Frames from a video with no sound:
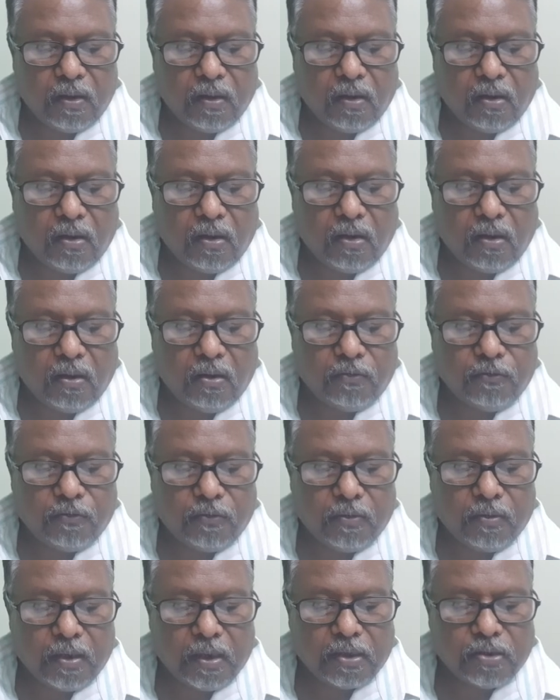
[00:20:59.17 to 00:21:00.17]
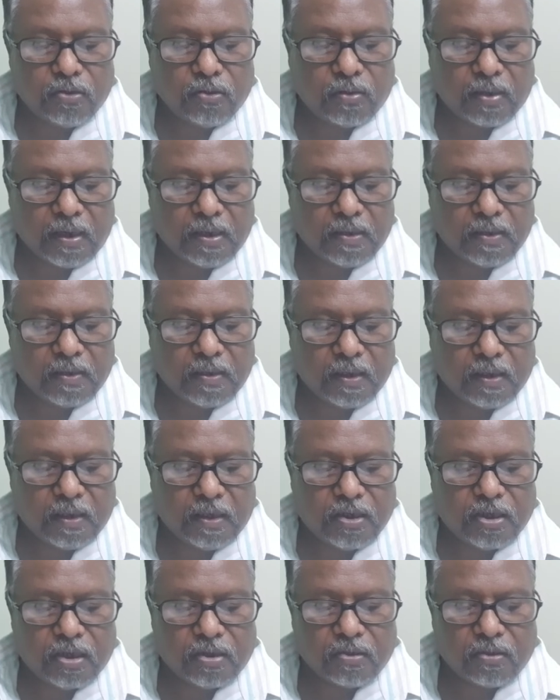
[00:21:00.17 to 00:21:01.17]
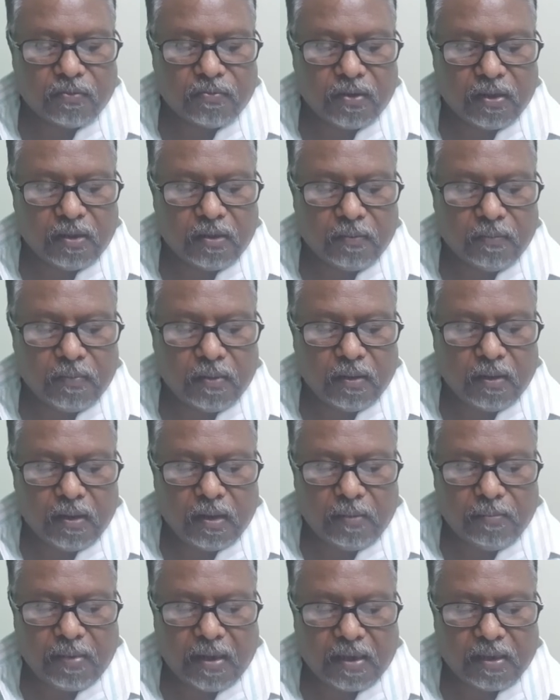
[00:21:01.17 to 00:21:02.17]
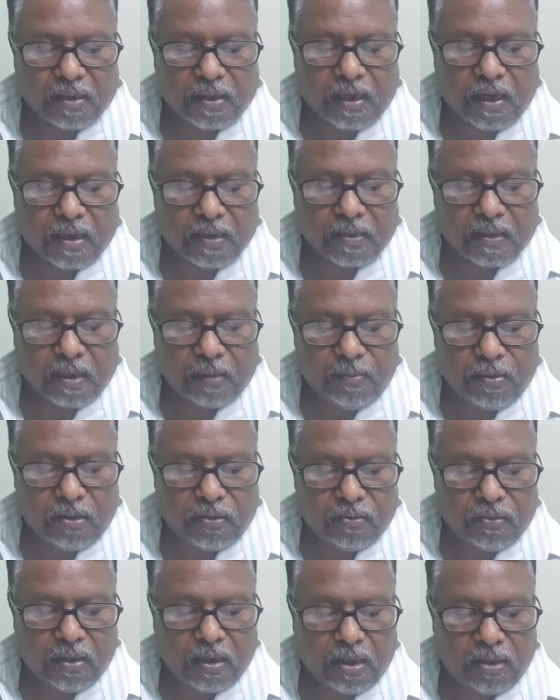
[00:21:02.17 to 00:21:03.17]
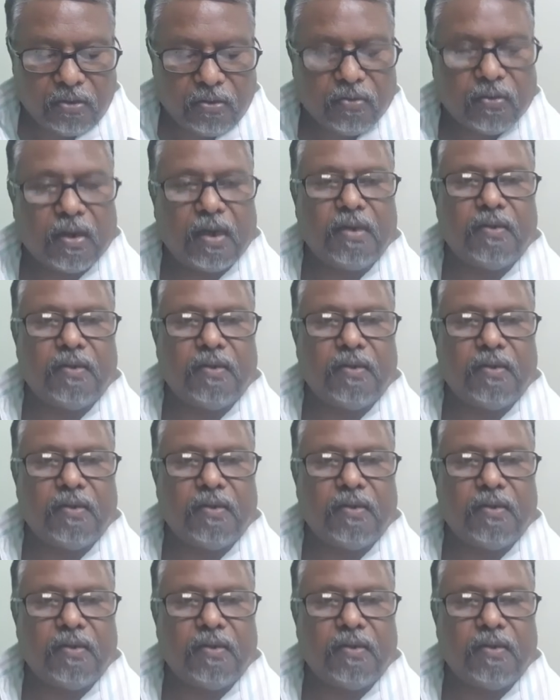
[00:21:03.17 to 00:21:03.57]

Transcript: of exocrine secretions of the pancreas. Coming to the endocrine